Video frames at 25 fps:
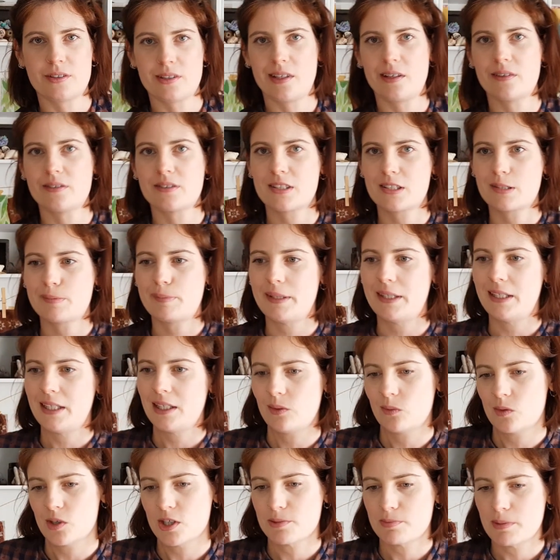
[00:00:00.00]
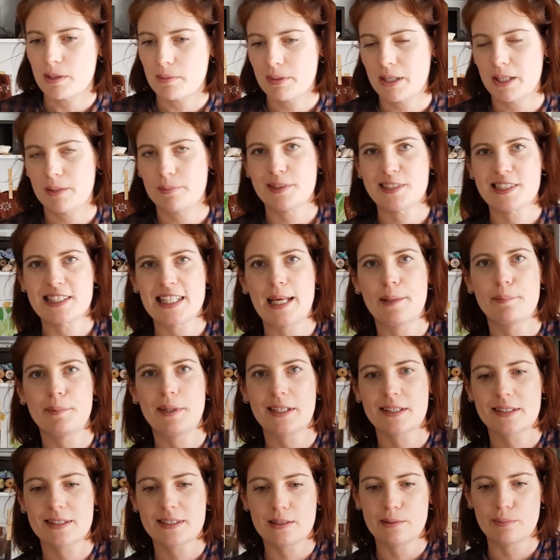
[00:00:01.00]
do loads of spinning whilst my baby slept
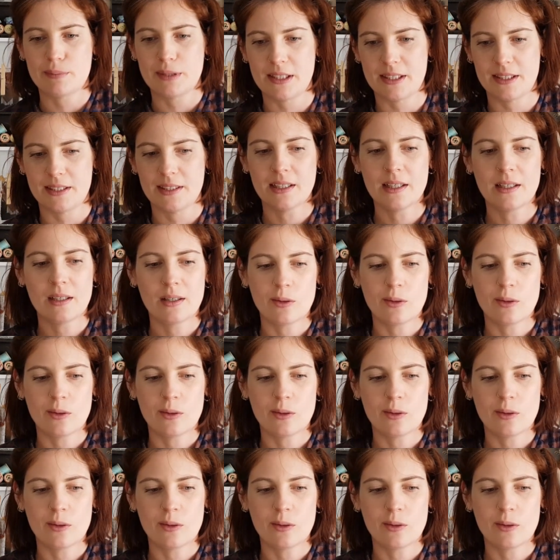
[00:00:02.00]
next to me